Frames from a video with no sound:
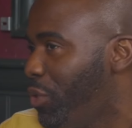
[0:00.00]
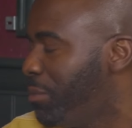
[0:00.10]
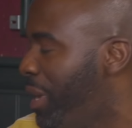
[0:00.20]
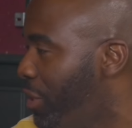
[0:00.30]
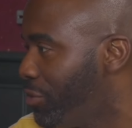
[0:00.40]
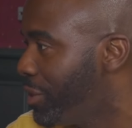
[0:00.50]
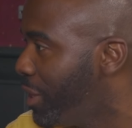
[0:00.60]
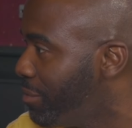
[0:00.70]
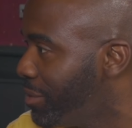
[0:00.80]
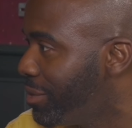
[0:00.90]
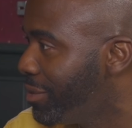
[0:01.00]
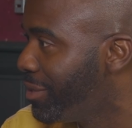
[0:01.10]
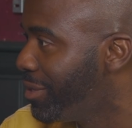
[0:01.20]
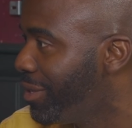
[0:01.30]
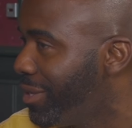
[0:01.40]
I watched about a hundred times. Wow.
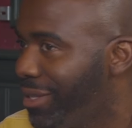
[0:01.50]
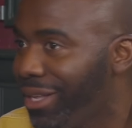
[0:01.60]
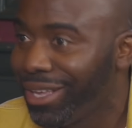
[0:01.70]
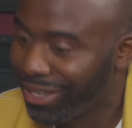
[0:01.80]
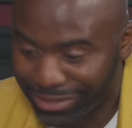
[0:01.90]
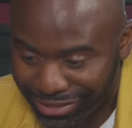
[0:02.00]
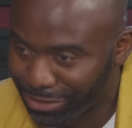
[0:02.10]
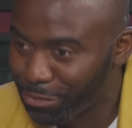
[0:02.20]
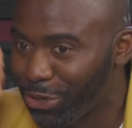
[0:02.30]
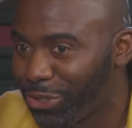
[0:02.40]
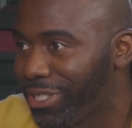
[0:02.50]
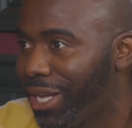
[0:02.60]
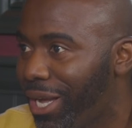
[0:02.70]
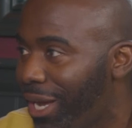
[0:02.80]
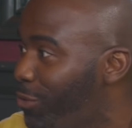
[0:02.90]
Yeah, yeah, yeah. Yeah, just because
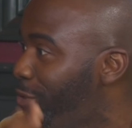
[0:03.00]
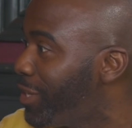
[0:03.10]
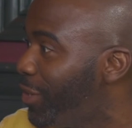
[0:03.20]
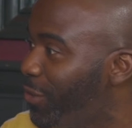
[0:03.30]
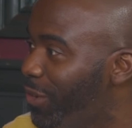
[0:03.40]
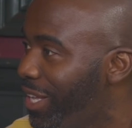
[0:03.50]
I could tell